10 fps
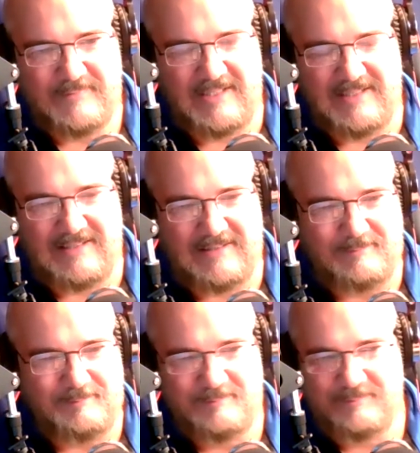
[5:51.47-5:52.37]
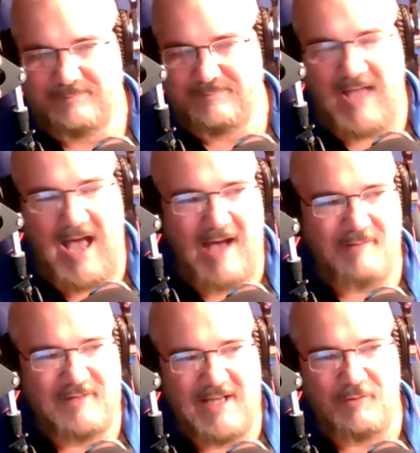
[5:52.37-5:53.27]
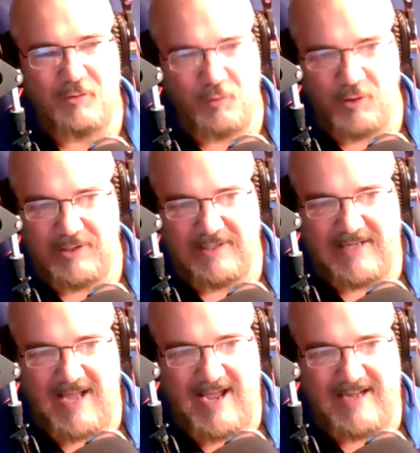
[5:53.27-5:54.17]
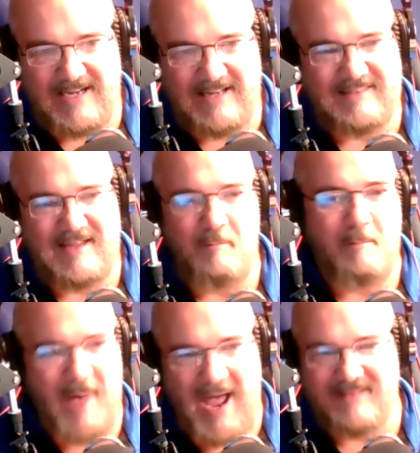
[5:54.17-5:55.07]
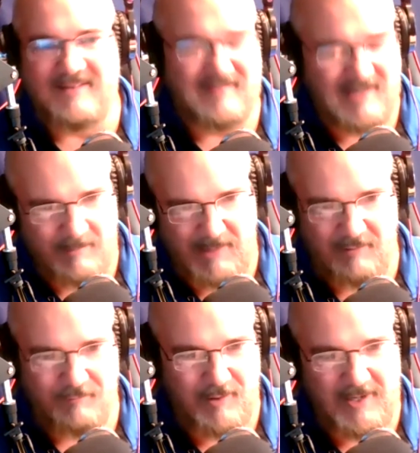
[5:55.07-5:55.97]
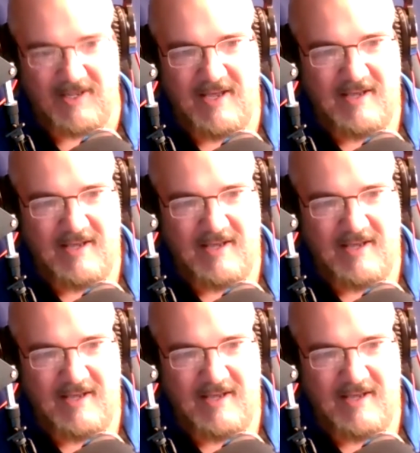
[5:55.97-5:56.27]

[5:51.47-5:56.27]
Uh, yeah. I've never really had anything bad to say about Frank.